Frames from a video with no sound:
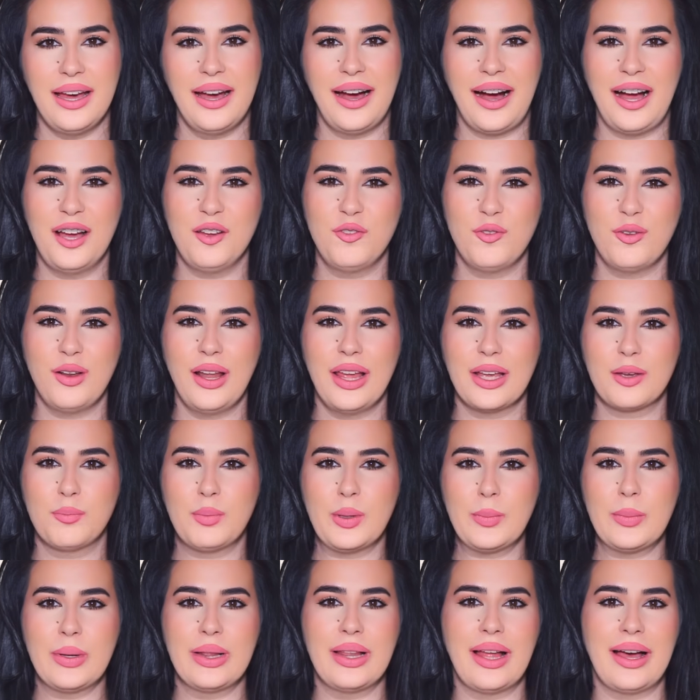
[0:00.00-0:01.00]
I feel like
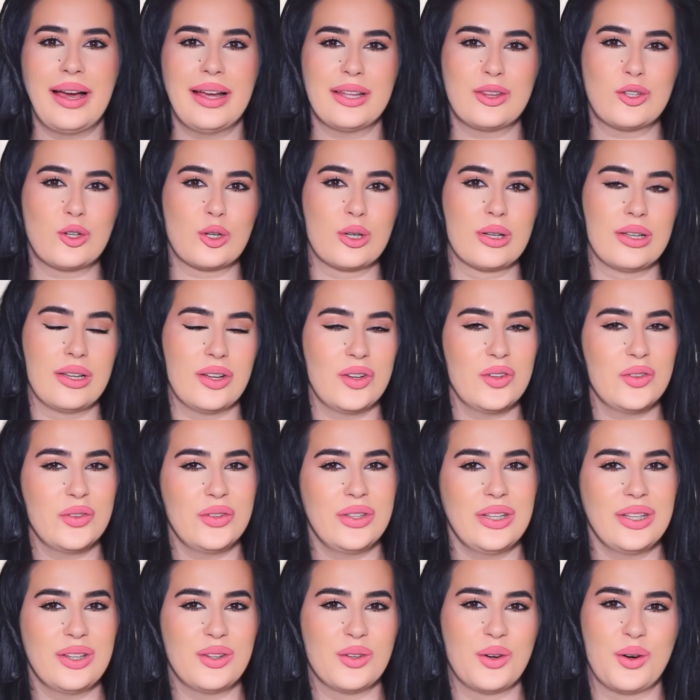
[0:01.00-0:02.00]
people either loved
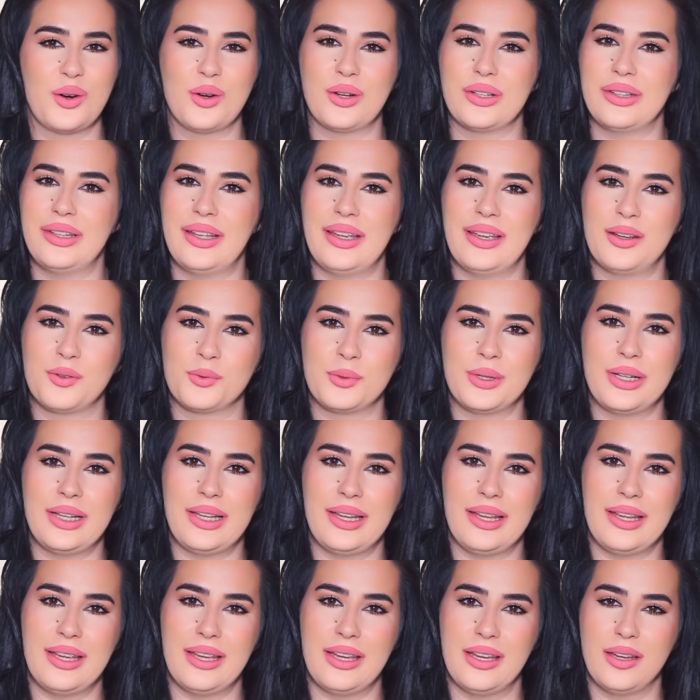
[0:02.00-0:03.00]
it or they
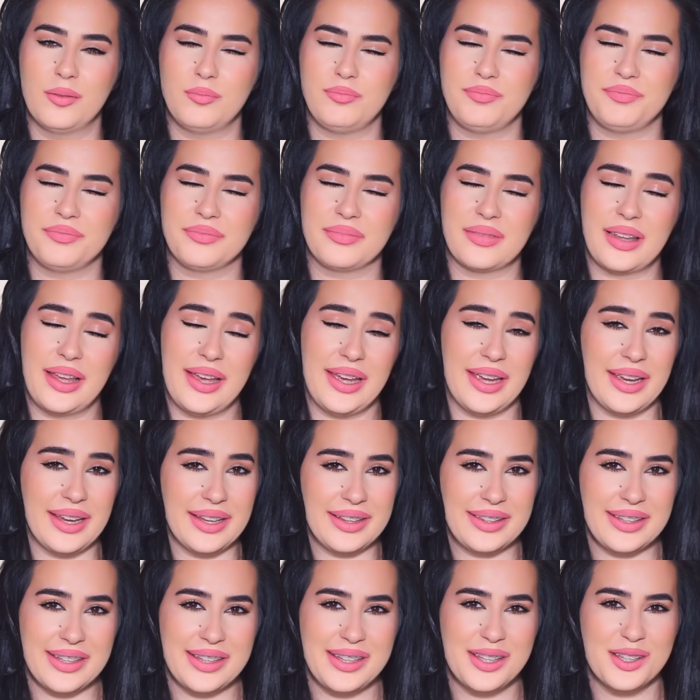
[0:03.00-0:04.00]
really
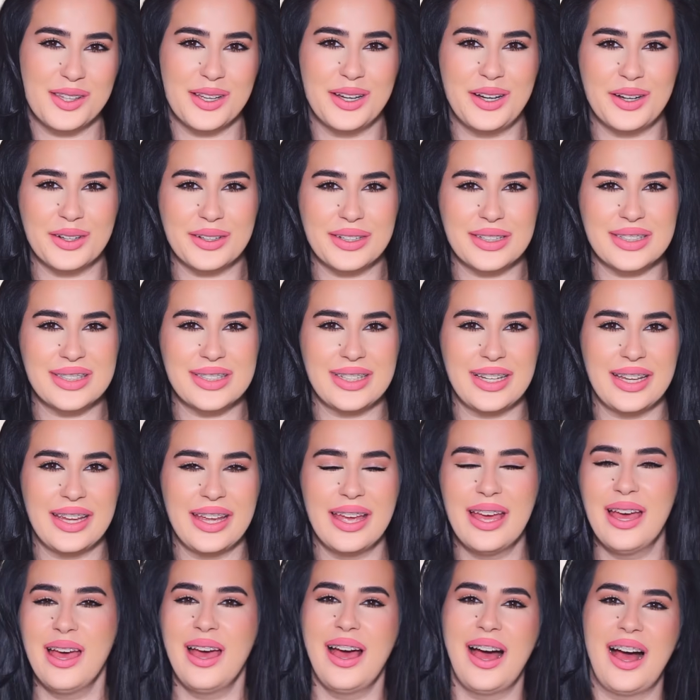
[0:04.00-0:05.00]
hated it,
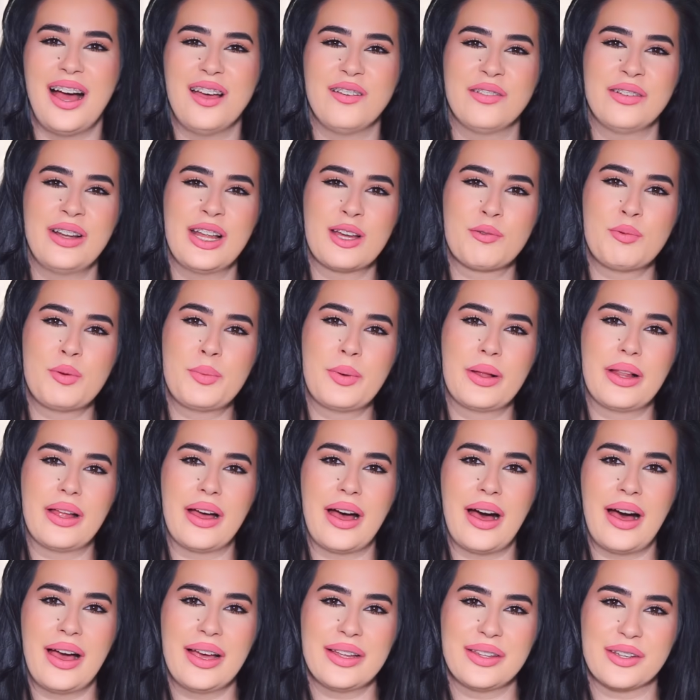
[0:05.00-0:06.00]
honestly. I feel like people
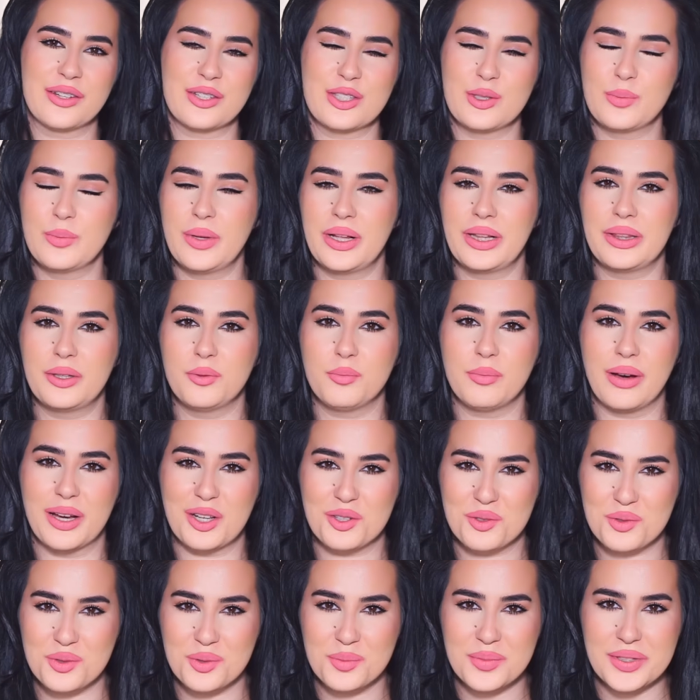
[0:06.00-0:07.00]
either smelled
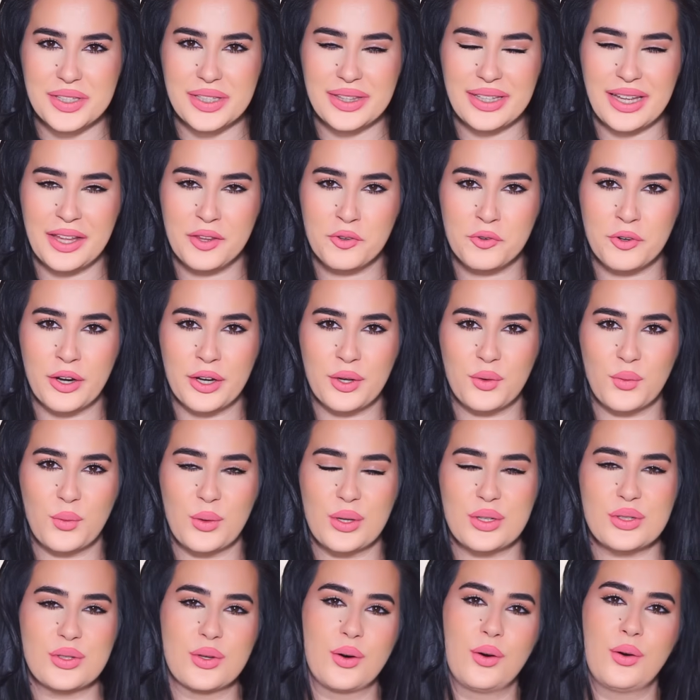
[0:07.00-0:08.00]
mushrooms in that
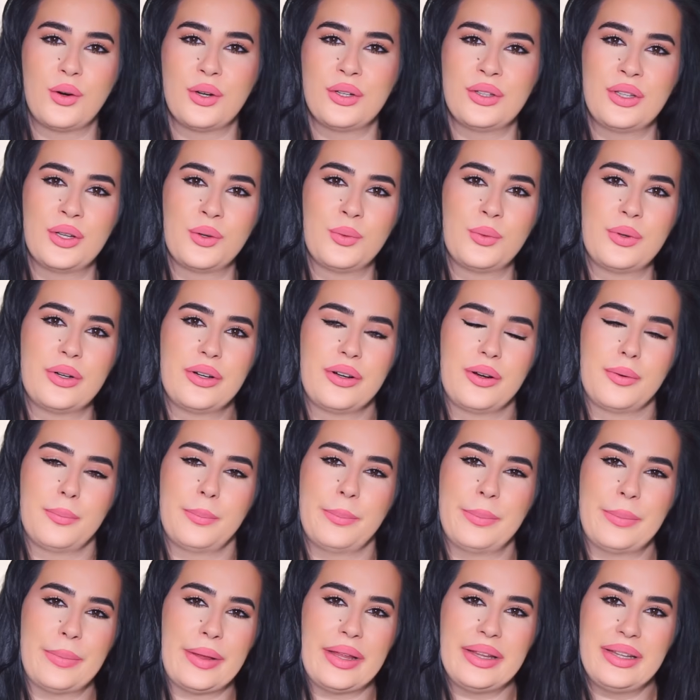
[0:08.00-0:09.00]
fragrance or they were
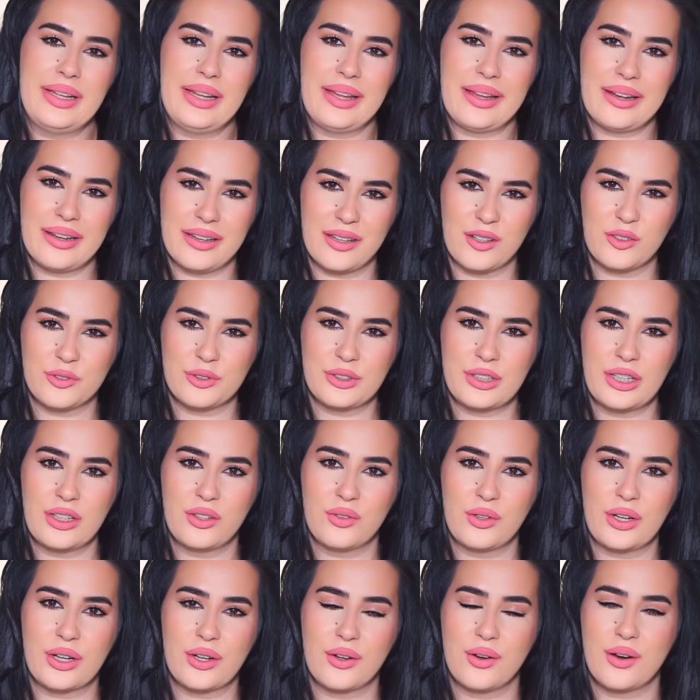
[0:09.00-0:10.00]
madly in love with that
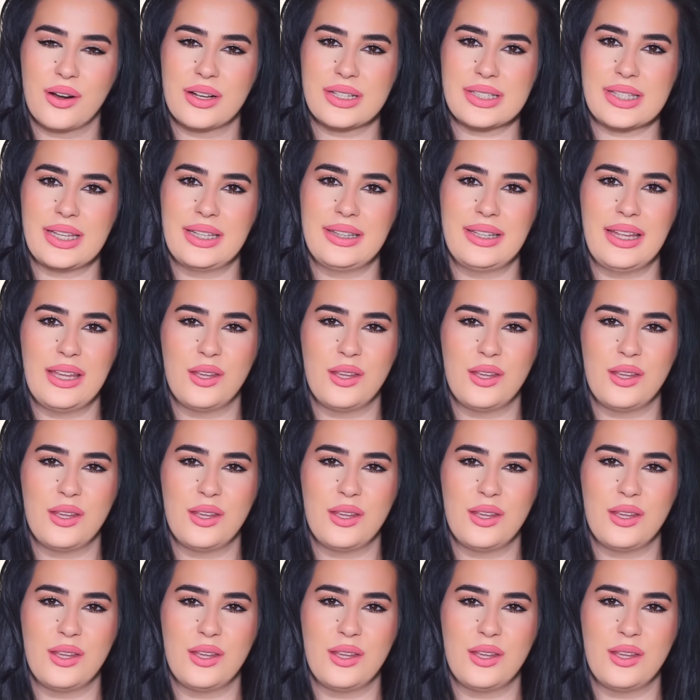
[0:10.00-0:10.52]
fragrance and they